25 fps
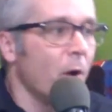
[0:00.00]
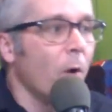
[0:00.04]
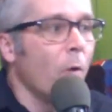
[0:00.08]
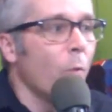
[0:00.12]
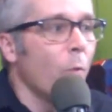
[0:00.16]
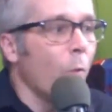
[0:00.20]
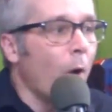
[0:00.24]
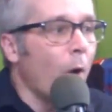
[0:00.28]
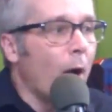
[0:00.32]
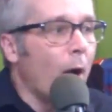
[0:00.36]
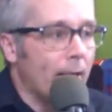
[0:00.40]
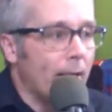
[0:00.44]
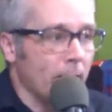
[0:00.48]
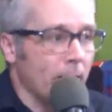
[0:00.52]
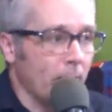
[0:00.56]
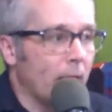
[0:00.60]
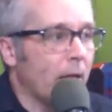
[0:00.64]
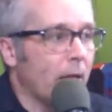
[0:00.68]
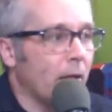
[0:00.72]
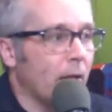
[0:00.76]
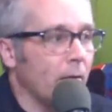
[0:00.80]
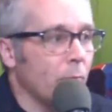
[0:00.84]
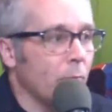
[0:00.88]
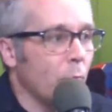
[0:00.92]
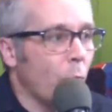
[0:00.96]
why
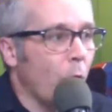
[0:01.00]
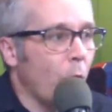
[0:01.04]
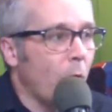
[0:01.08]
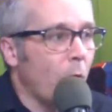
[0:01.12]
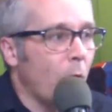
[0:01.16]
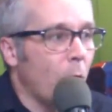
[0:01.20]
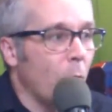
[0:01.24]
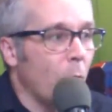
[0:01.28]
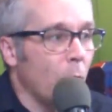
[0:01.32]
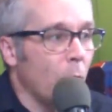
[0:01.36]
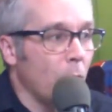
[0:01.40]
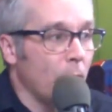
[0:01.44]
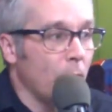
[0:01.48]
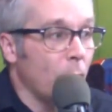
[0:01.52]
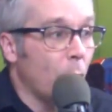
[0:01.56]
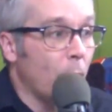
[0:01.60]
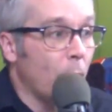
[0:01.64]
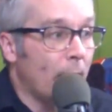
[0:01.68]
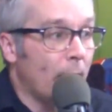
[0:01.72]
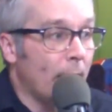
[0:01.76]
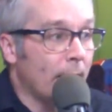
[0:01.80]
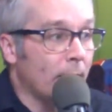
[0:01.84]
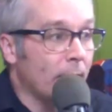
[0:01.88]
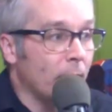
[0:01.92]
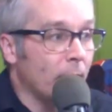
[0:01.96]
like uh, well uh,
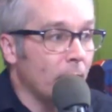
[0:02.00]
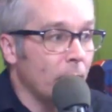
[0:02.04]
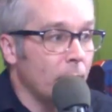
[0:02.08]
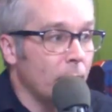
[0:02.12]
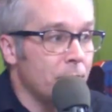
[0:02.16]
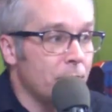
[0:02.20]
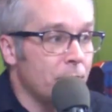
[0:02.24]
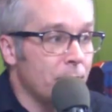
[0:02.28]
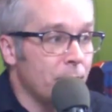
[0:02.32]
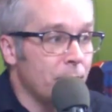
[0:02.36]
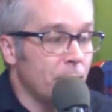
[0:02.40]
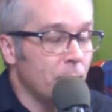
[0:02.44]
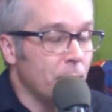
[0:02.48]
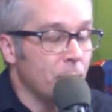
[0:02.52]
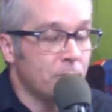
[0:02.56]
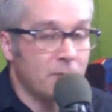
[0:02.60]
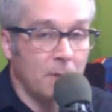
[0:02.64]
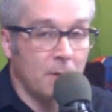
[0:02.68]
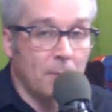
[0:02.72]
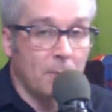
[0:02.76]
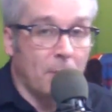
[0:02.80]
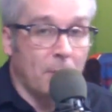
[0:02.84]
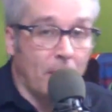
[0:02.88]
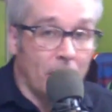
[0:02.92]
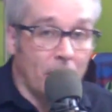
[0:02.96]
when i go to
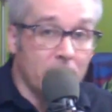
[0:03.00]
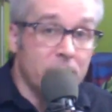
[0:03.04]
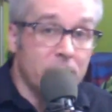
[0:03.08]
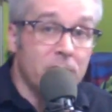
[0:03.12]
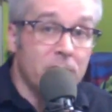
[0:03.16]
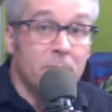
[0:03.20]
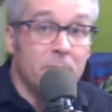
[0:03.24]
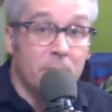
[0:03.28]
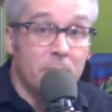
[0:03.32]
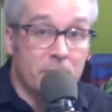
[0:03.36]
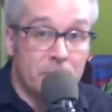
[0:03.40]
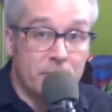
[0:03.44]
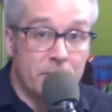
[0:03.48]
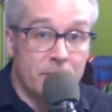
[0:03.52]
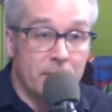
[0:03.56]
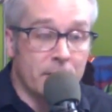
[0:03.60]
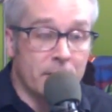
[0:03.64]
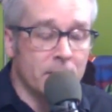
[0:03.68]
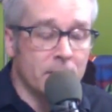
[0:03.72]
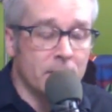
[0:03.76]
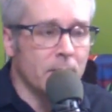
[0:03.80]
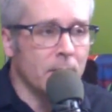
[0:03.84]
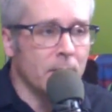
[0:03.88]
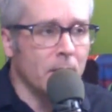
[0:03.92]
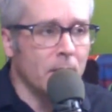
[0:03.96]
some parts of
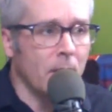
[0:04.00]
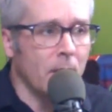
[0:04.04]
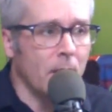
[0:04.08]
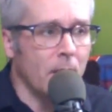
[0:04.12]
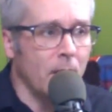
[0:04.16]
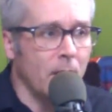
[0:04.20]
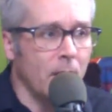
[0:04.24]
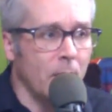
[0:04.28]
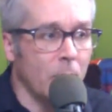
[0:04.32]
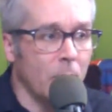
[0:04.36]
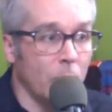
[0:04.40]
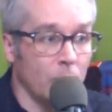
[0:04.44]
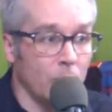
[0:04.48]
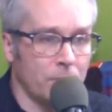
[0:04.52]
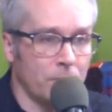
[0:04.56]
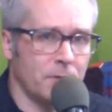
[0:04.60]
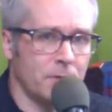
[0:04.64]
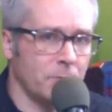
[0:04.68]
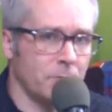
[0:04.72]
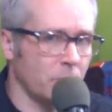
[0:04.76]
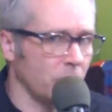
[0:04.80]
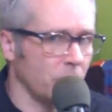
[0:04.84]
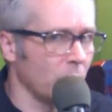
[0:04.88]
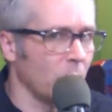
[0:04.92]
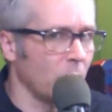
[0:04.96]
michigan uh, or
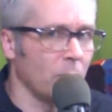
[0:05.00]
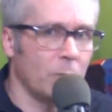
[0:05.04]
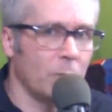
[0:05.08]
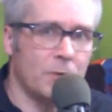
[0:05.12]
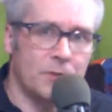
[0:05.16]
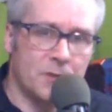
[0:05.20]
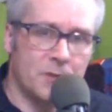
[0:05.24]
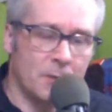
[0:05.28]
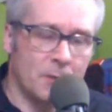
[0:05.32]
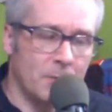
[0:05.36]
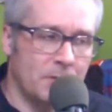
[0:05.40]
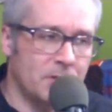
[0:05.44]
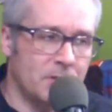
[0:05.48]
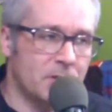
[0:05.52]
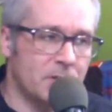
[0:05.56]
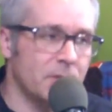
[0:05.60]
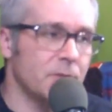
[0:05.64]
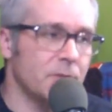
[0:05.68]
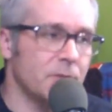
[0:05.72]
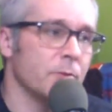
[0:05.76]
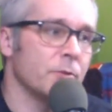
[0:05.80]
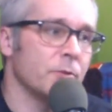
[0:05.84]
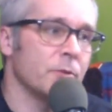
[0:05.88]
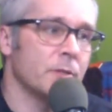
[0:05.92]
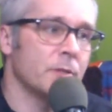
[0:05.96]
work with some
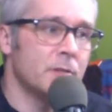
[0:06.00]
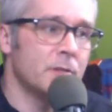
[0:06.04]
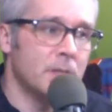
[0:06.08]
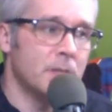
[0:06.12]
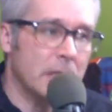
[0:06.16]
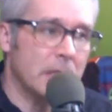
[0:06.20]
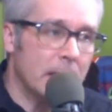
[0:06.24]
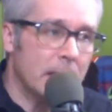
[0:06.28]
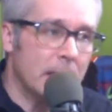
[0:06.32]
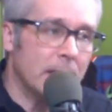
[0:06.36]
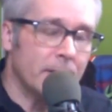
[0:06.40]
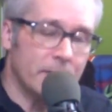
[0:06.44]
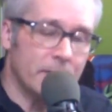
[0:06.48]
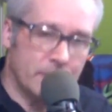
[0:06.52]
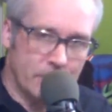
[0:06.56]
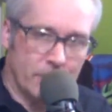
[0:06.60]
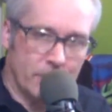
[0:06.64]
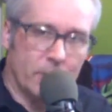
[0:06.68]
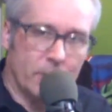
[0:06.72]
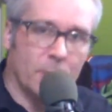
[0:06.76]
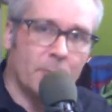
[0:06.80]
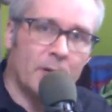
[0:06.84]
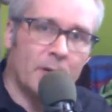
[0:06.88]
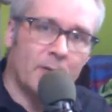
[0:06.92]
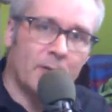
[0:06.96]
institutions there's a
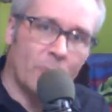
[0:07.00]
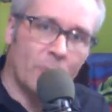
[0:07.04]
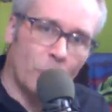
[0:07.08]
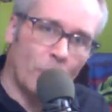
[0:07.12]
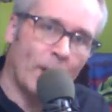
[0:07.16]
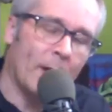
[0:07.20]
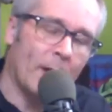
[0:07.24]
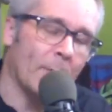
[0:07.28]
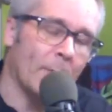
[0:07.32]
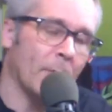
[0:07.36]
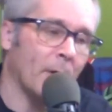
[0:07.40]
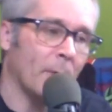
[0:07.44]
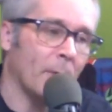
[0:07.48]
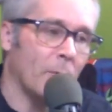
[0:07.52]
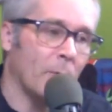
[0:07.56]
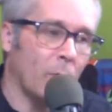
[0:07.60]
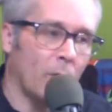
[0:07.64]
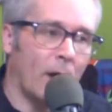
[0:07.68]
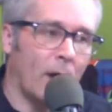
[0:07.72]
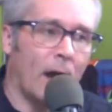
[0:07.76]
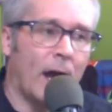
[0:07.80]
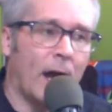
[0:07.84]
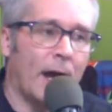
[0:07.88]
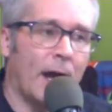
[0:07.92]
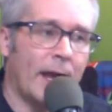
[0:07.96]
little bit of a ramp up
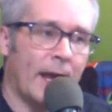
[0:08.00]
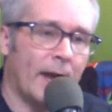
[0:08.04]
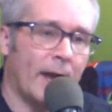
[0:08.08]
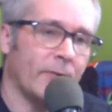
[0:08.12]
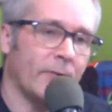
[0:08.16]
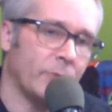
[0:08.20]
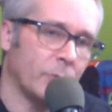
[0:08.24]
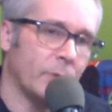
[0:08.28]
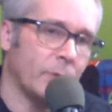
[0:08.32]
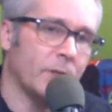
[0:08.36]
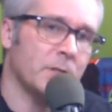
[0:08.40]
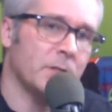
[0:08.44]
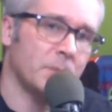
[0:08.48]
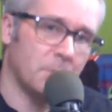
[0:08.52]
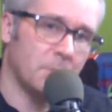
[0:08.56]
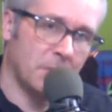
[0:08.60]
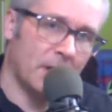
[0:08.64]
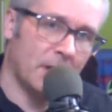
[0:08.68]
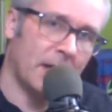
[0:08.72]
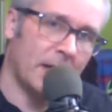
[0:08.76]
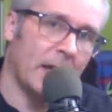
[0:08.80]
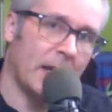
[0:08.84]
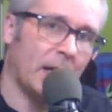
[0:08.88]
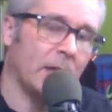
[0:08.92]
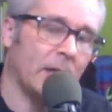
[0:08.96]
where i have to
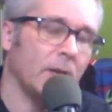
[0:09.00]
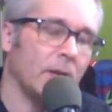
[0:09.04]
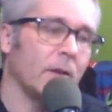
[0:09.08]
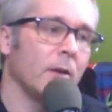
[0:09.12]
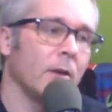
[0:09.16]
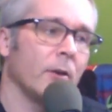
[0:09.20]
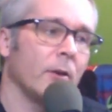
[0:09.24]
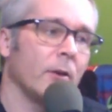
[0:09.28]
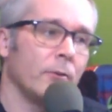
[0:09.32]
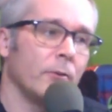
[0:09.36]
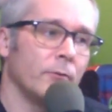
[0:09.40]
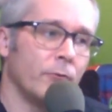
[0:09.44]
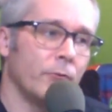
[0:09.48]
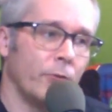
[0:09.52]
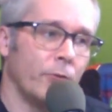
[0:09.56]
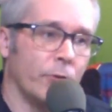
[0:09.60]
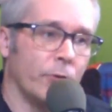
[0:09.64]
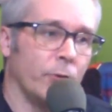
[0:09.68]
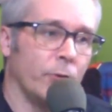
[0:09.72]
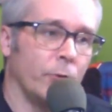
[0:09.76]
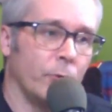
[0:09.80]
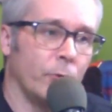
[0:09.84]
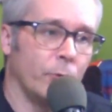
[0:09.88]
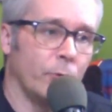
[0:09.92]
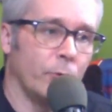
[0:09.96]
explain
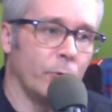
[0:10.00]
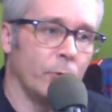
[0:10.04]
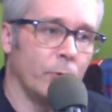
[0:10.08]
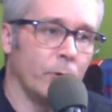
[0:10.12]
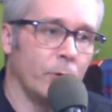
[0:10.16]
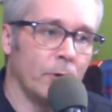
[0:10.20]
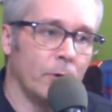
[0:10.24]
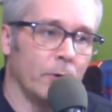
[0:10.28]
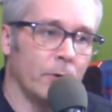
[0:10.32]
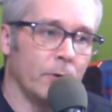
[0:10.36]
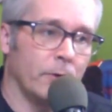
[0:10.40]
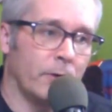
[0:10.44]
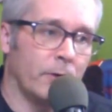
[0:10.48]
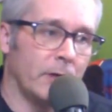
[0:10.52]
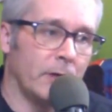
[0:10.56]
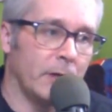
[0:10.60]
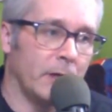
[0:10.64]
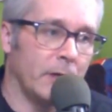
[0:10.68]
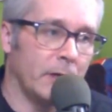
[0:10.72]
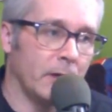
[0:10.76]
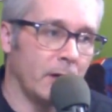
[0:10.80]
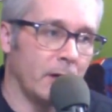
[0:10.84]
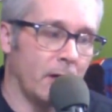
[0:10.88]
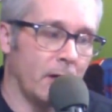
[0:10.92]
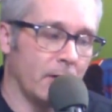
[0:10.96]
to
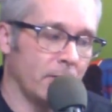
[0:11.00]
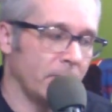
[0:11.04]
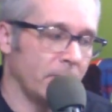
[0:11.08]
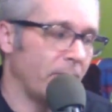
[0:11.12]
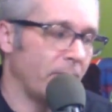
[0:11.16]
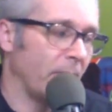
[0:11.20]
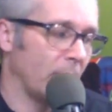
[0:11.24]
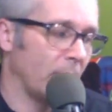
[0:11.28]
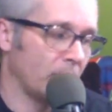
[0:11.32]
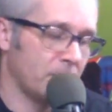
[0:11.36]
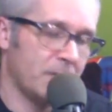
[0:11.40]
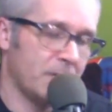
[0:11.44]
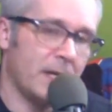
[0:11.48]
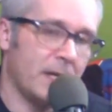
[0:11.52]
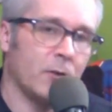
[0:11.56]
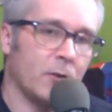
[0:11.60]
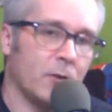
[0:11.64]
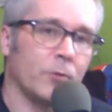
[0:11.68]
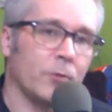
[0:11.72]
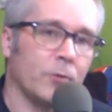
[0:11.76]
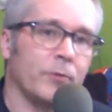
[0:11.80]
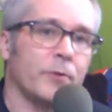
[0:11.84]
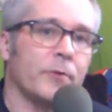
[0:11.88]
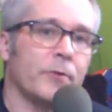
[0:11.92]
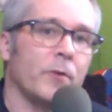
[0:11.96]
the fellow
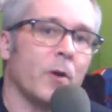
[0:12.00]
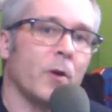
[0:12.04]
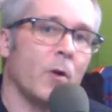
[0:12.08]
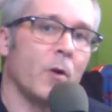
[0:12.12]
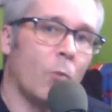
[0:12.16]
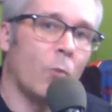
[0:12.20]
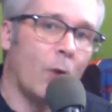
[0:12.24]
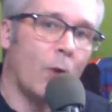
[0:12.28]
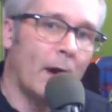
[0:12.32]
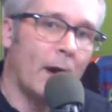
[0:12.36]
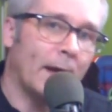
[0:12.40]
stakeholders why